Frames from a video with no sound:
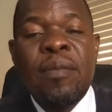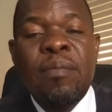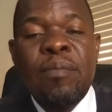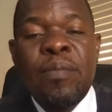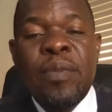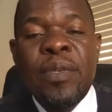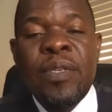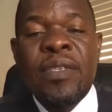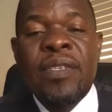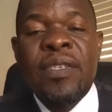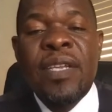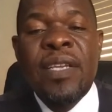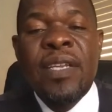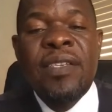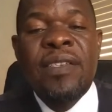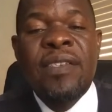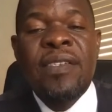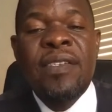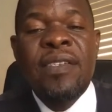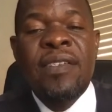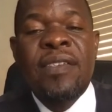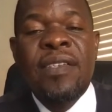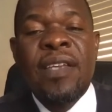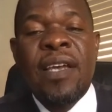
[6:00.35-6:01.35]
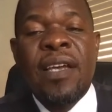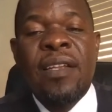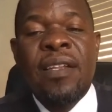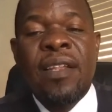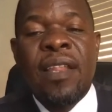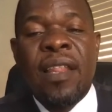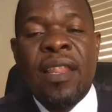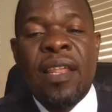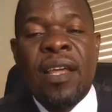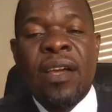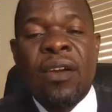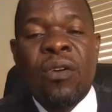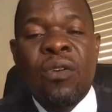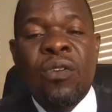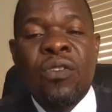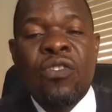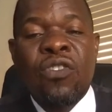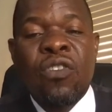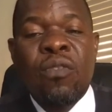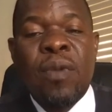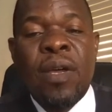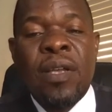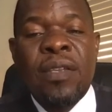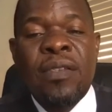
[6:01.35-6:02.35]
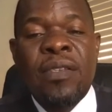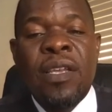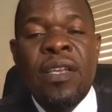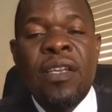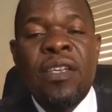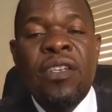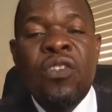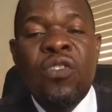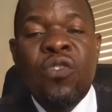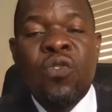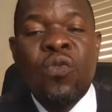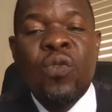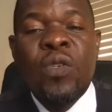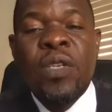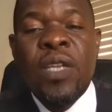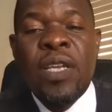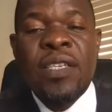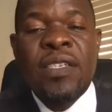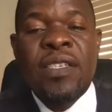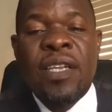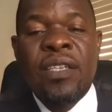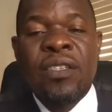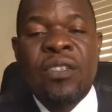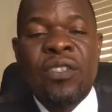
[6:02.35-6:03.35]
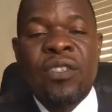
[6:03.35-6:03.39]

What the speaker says: businesses and their customers, students and